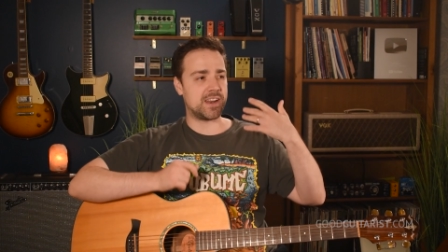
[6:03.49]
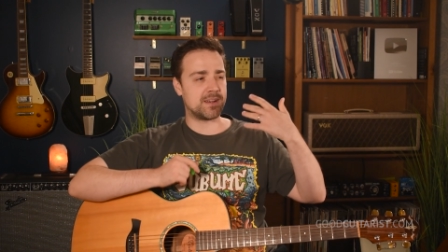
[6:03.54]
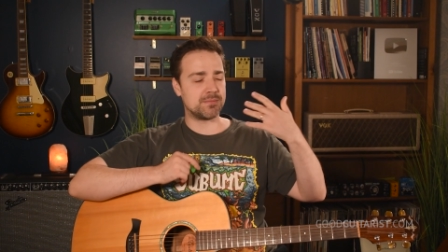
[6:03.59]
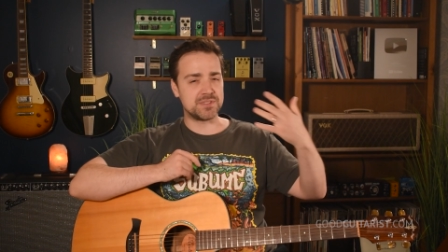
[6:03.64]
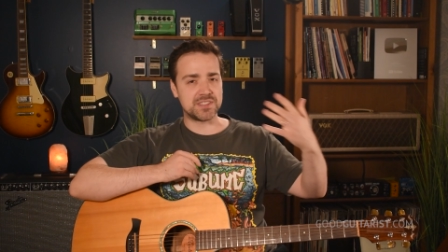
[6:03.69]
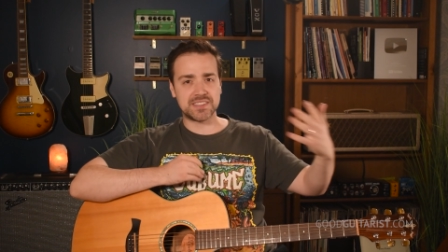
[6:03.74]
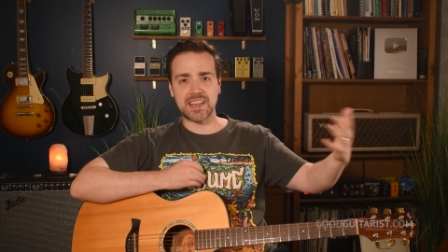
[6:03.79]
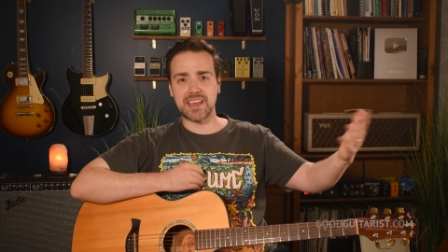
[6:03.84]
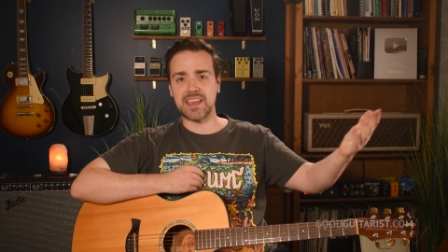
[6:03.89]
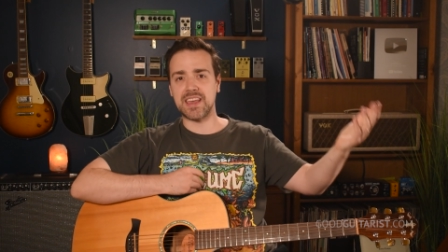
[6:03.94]
and I'm
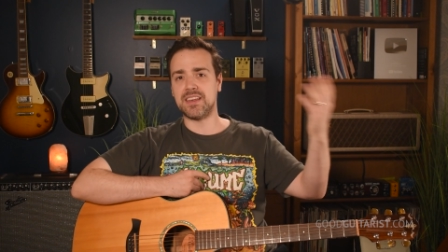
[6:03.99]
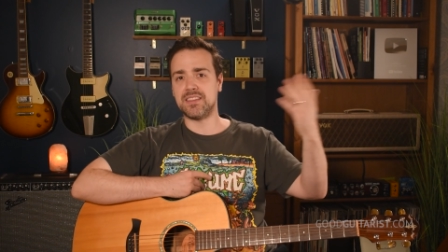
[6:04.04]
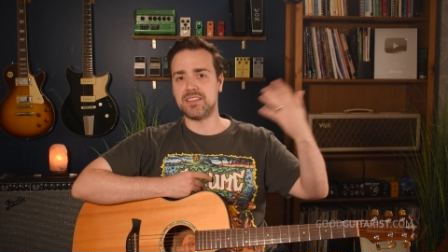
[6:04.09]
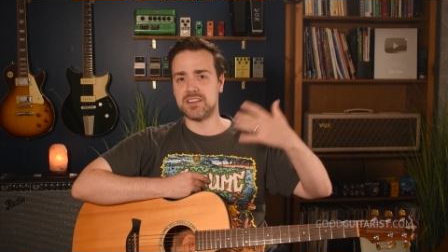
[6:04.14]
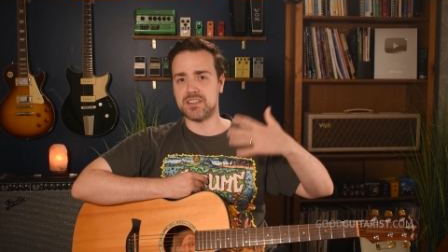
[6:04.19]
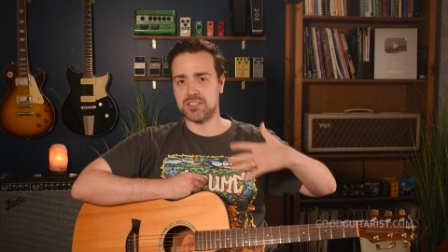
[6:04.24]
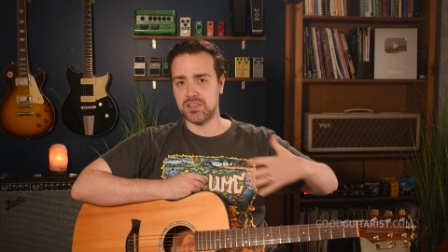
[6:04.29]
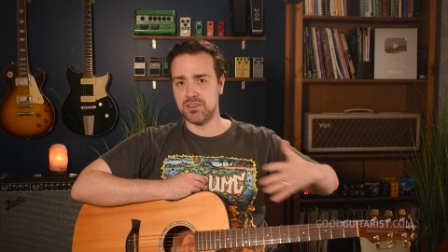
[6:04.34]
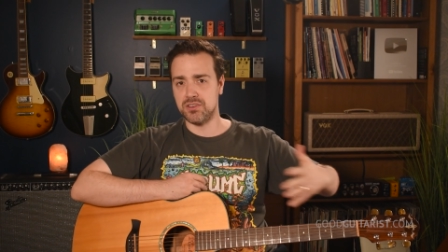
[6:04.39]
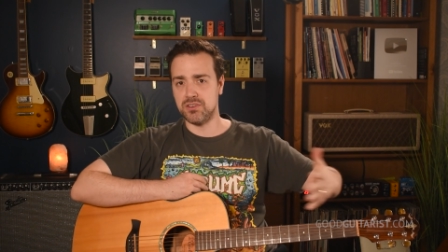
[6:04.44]
singing the
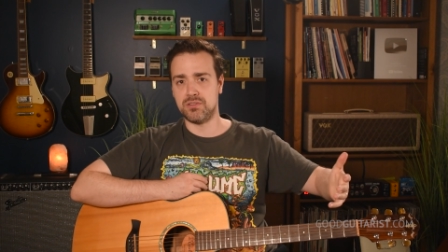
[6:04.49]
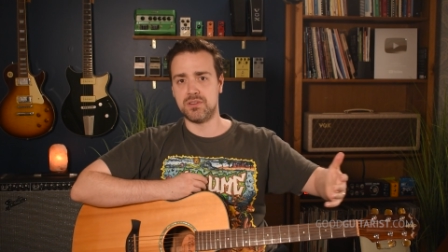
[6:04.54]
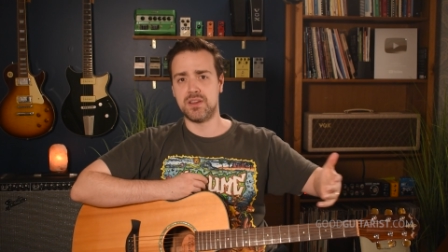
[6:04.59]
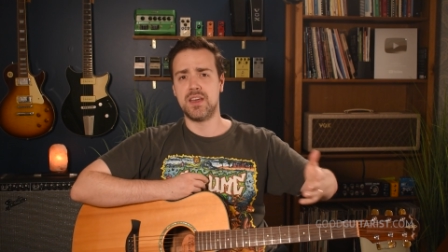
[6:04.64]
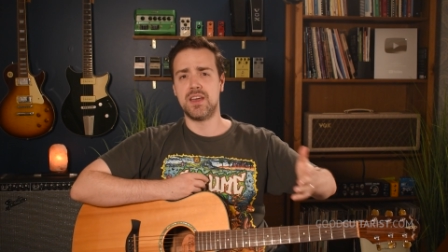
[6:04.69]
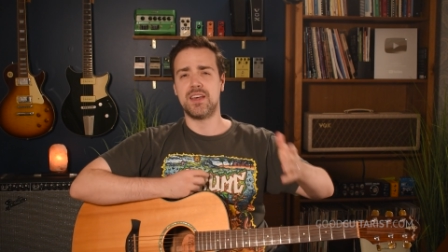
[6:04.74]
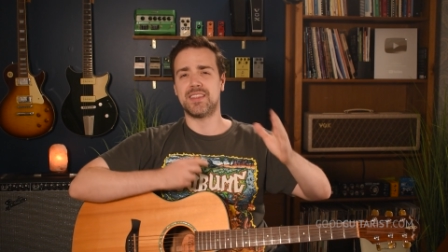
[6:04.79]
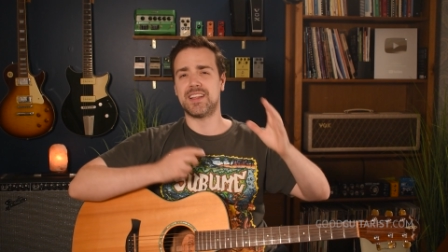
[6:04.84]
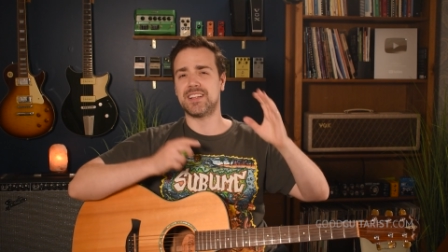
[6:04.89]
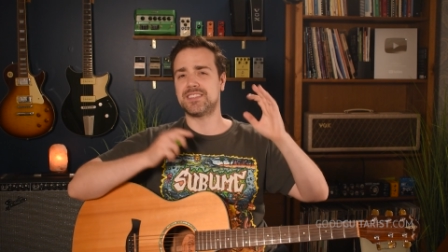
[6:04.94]
tune.
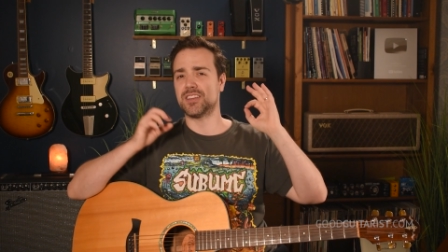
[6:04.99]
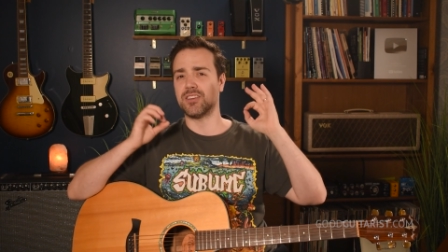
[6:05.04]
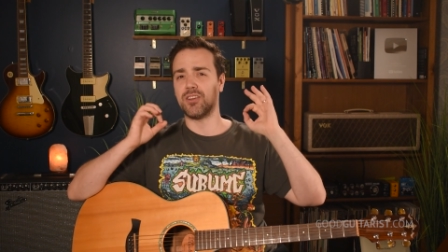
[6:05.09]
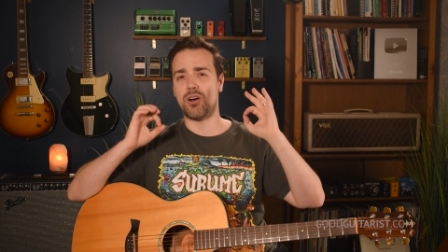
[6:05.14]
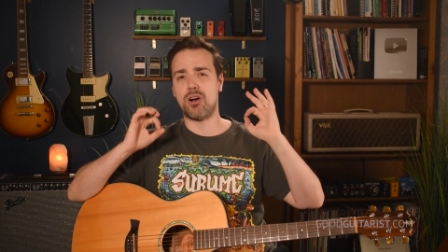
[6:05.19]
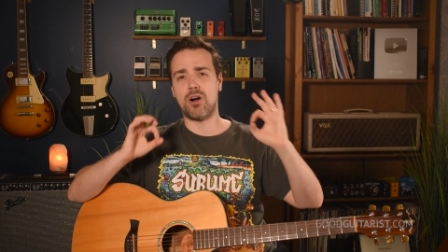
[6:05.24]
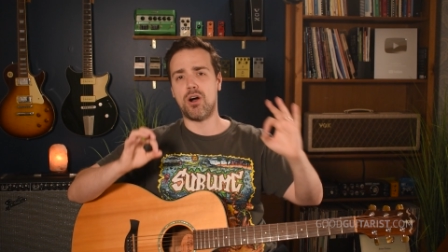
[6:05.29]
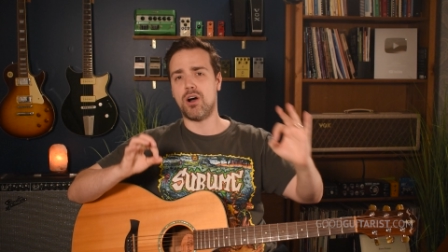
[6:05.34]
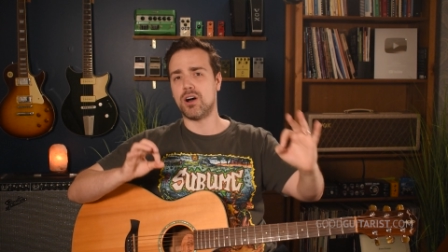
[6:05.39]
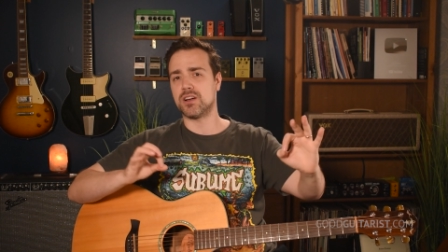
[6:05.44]
That's an
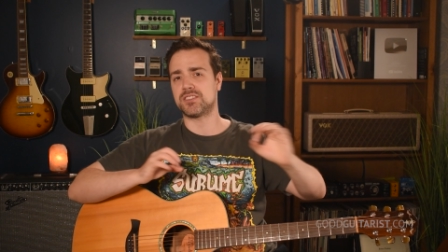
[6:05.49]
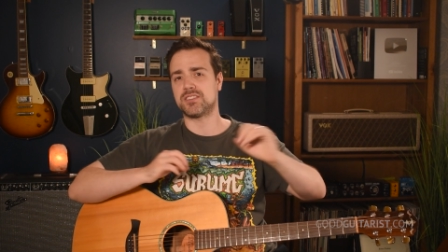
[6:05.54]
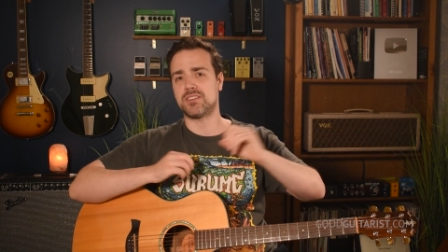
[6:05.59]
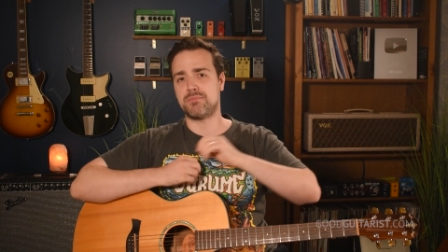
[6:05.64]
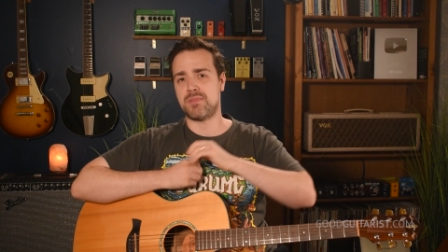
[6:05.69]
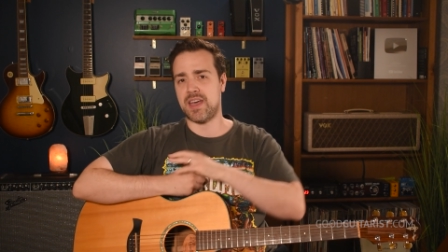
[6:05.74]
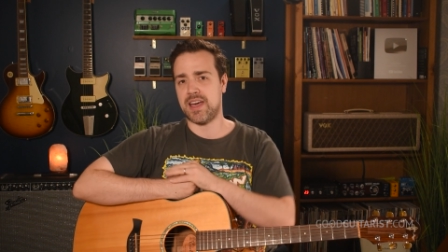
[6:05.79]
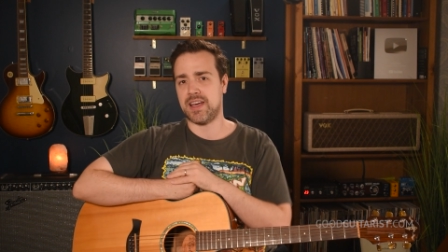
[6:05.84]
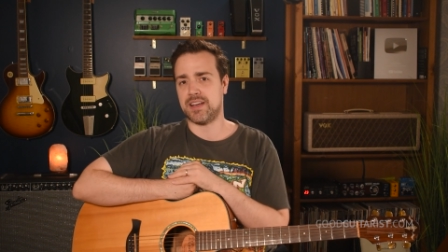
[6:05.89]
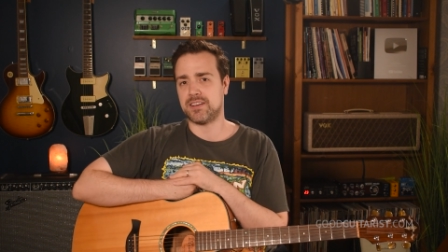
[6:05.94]

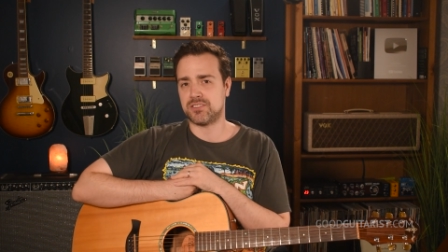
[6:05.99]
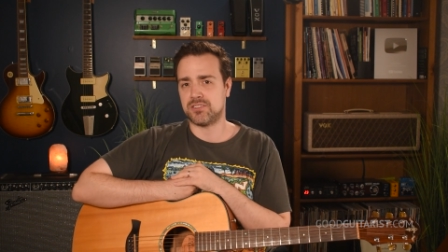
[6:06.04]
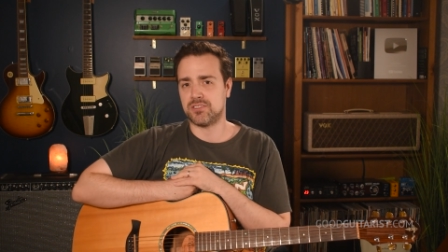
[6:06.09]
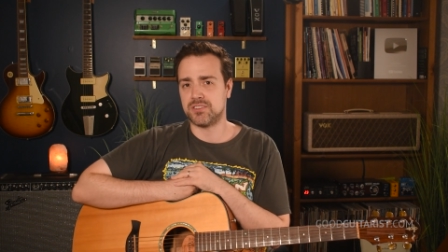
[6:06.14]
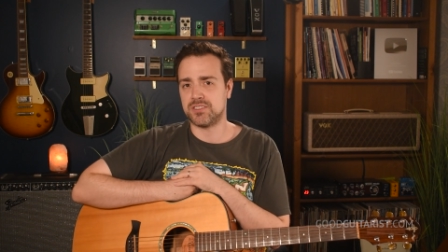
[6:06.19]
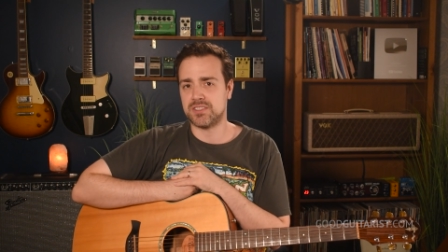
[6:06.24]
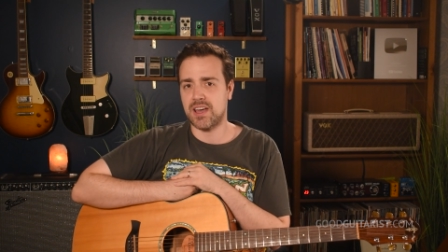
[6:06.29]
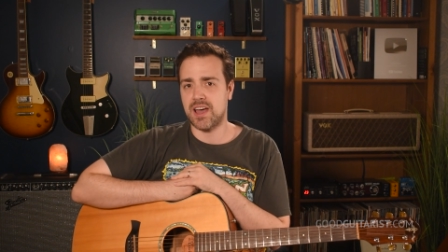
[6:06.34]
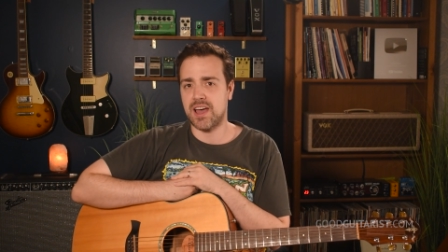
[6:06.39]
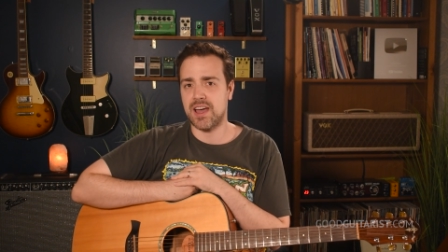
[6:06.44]
awesome
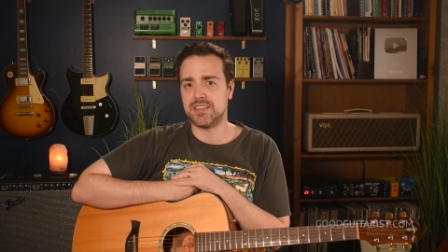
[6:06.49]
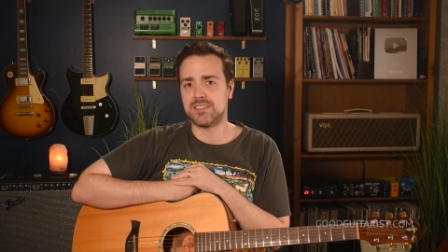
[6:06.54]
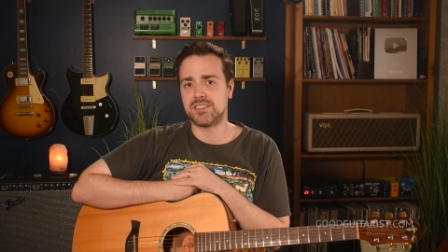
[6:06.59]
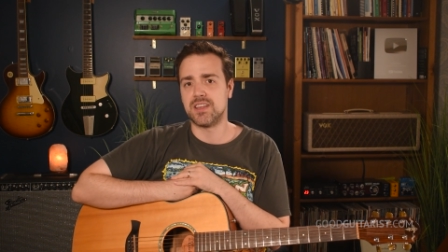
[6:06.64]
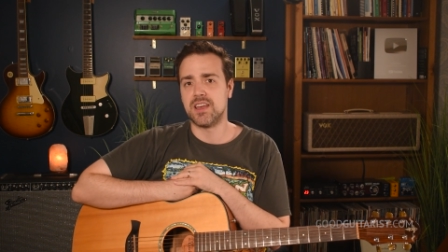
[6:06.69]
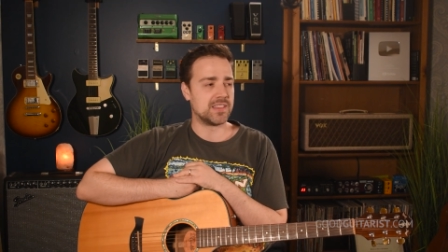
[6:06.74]
exercise.